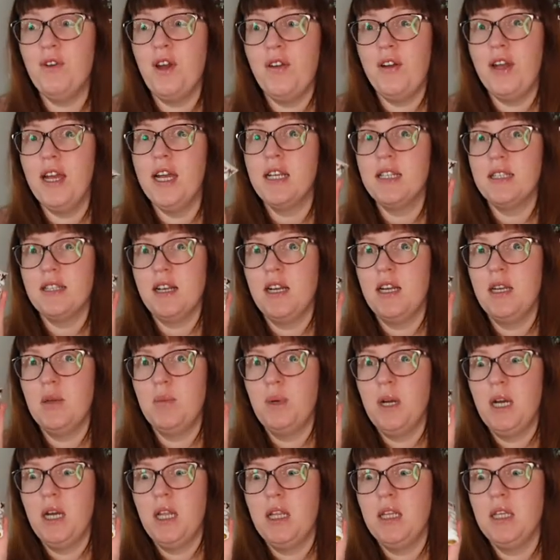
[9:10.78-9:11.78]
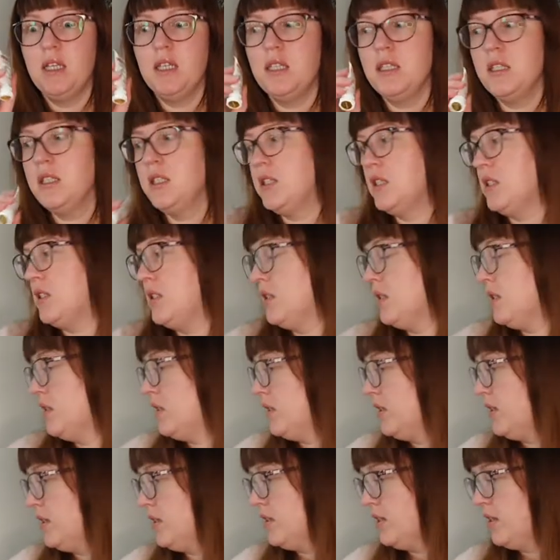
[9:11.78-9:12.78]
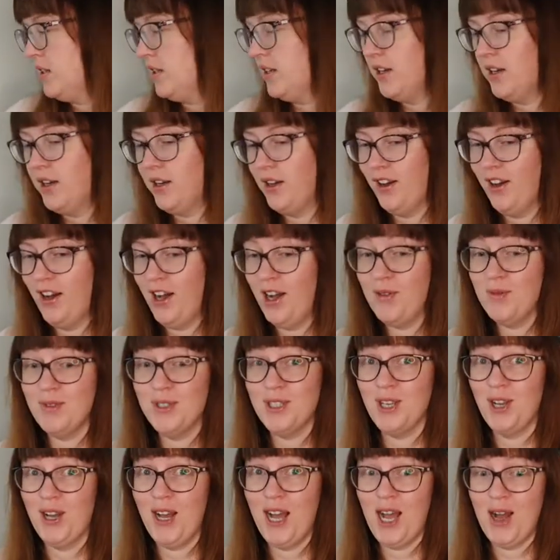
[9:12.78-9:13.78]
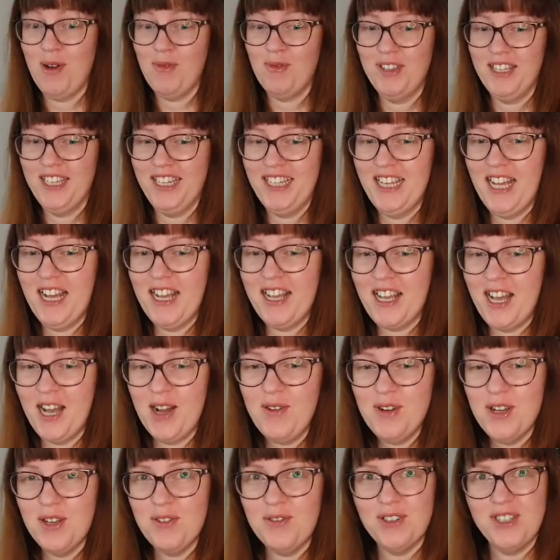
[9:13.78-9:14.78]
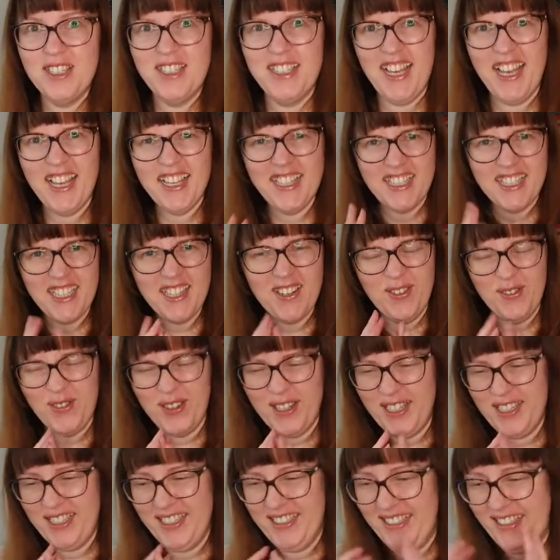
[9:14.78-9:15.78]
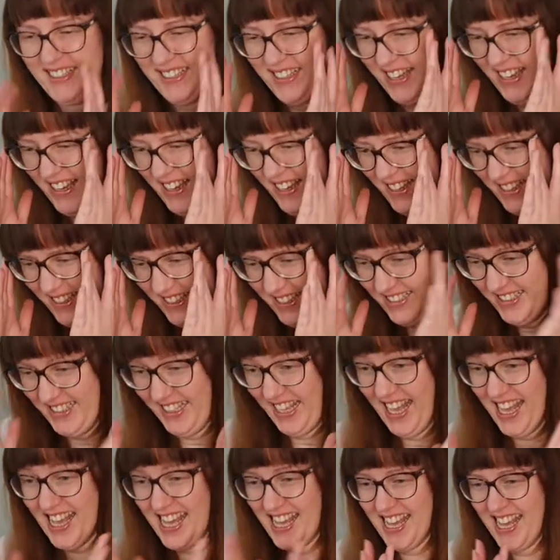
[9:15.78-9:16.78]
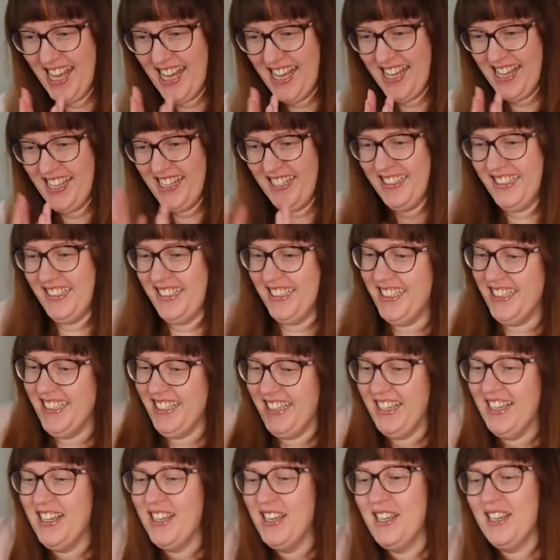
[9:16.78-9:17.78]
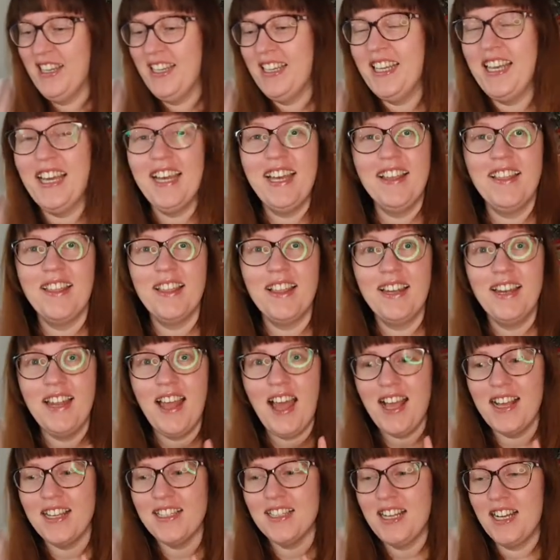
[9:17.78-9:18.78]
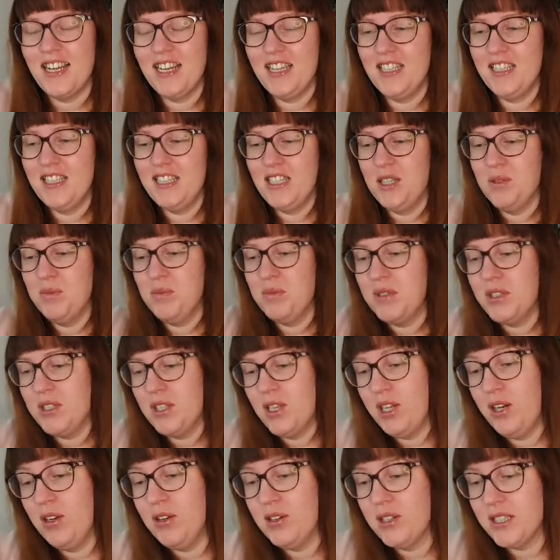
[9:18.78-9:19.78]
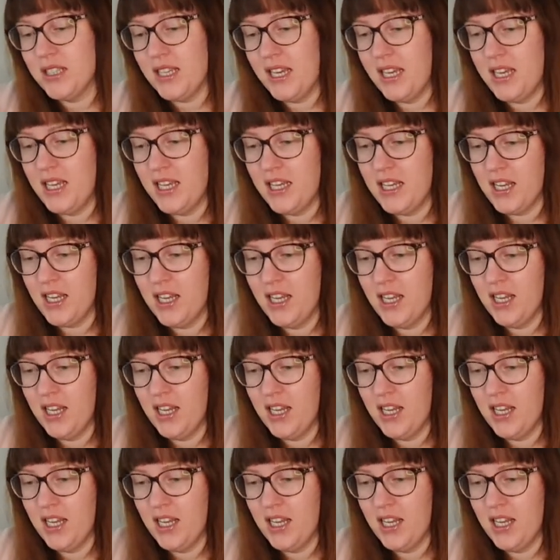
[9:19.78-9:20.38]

very excited by this. I'm so happy. I can't wait for a testing video, guys. Oh. Okay, the next item, so it looks like,